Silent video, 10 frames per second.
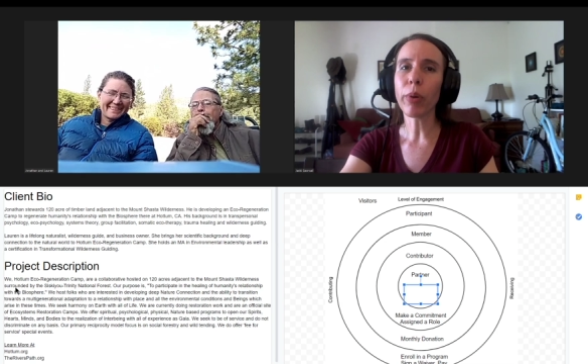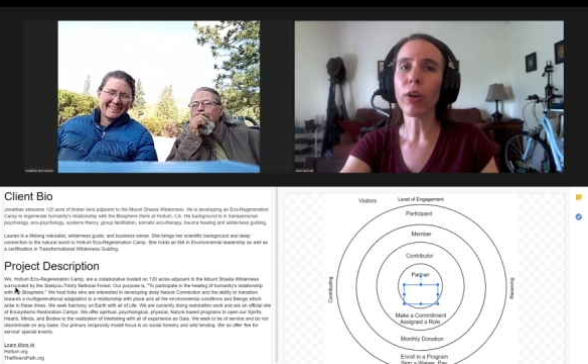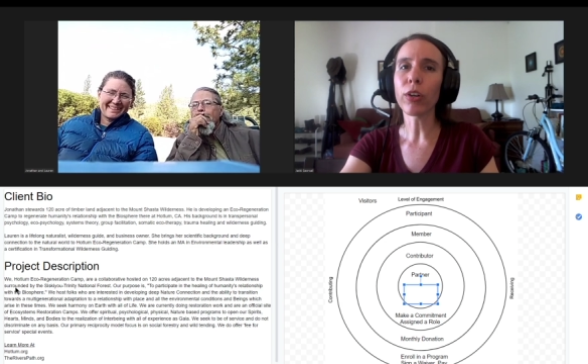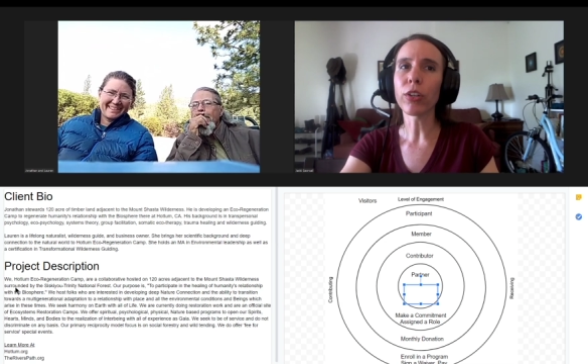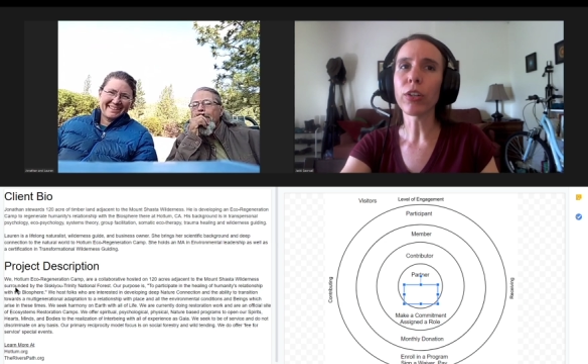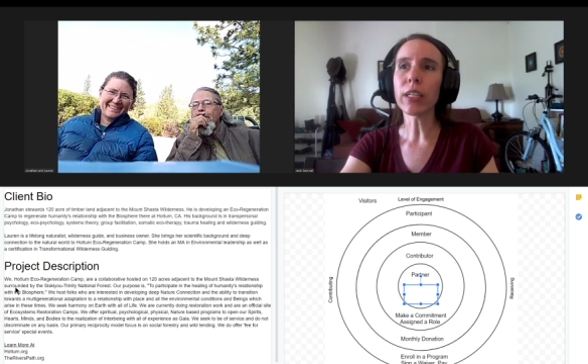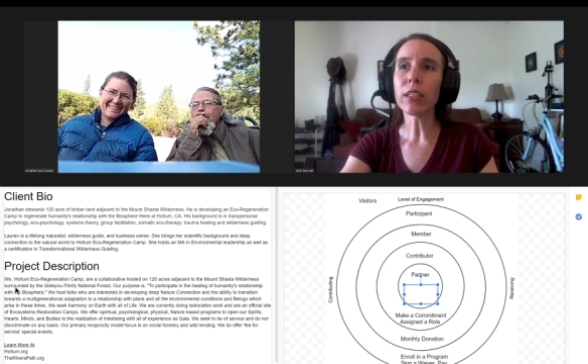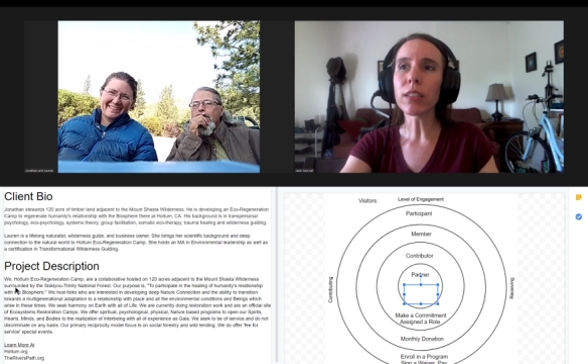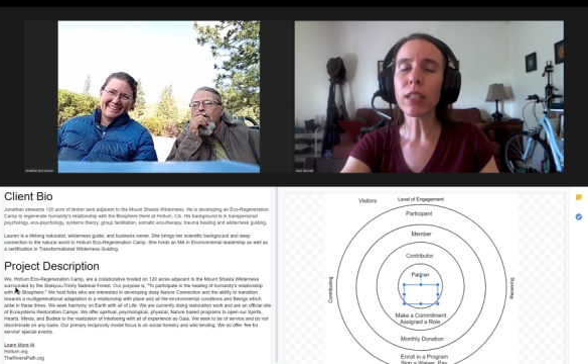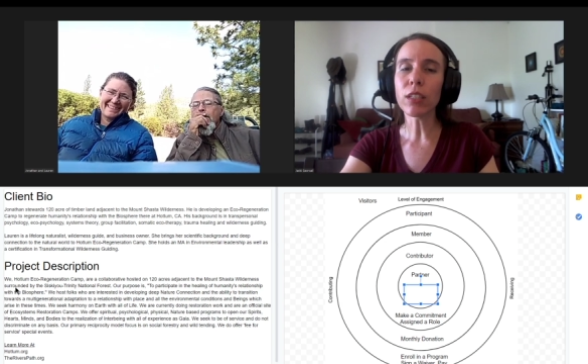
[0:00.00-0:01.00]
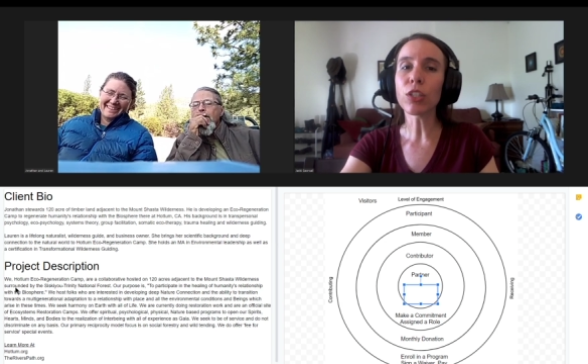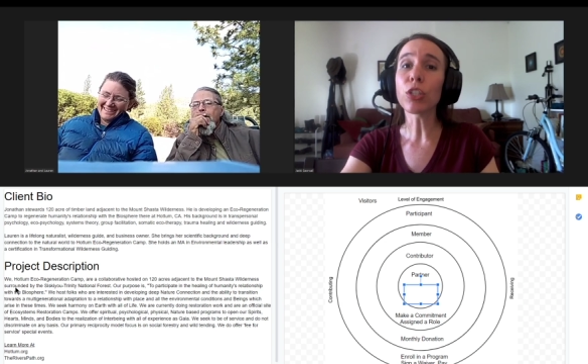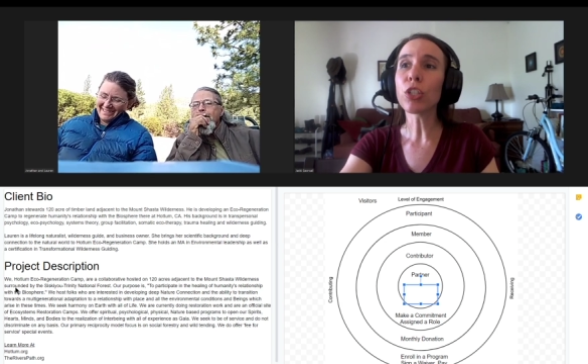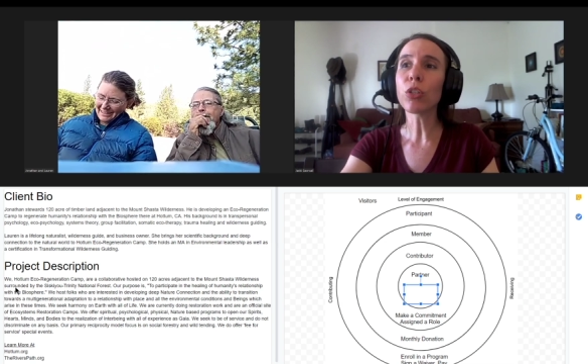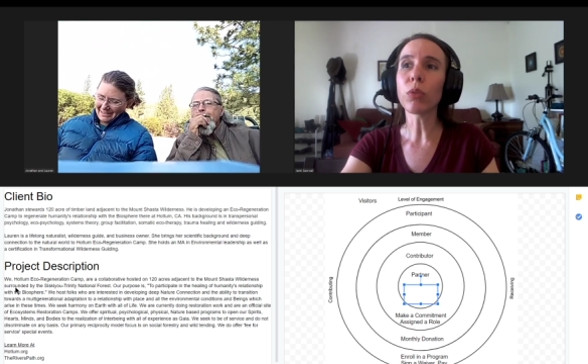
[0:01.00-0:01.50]
partner is the
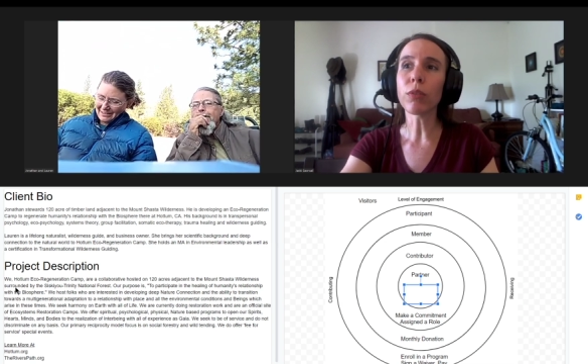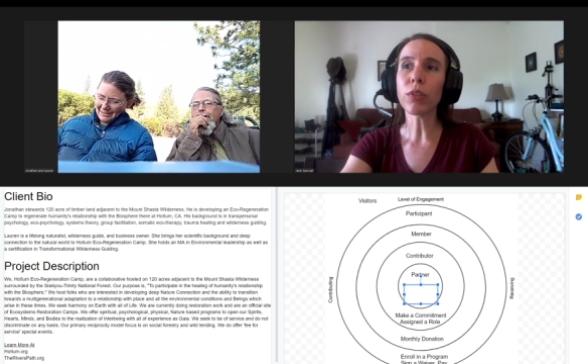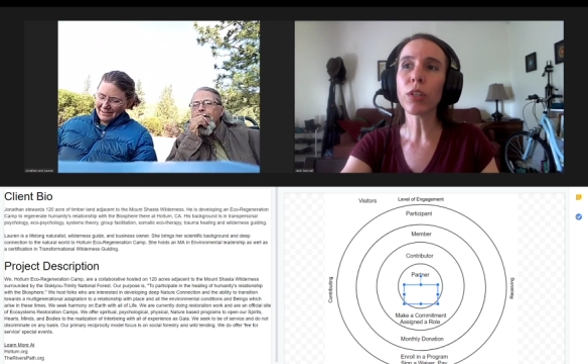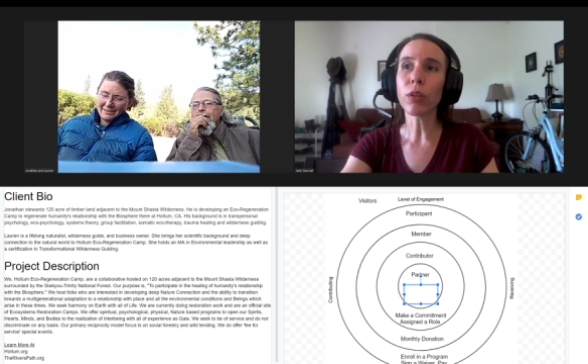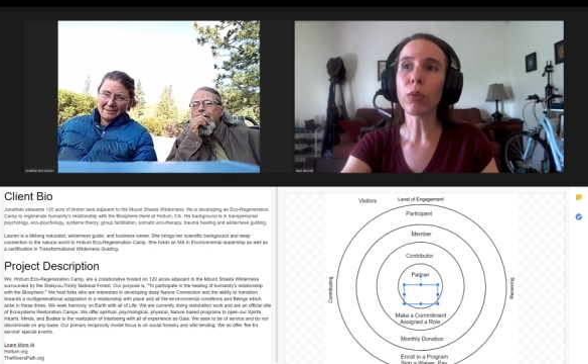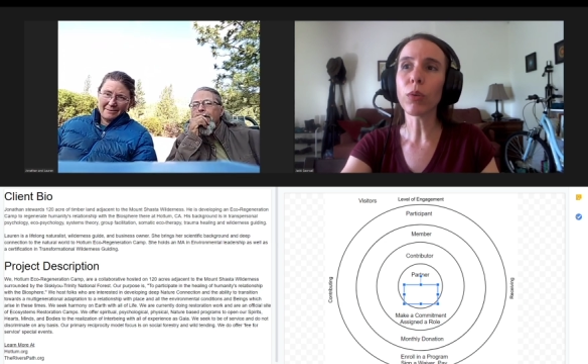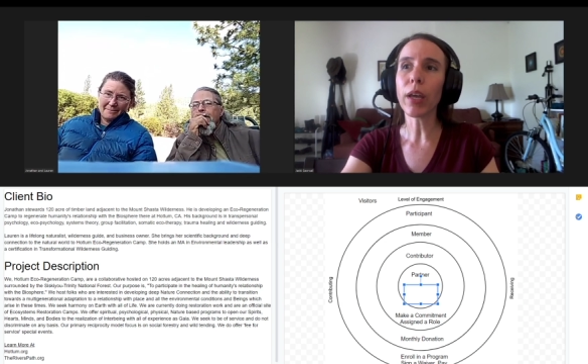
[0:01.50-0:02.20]
two of you,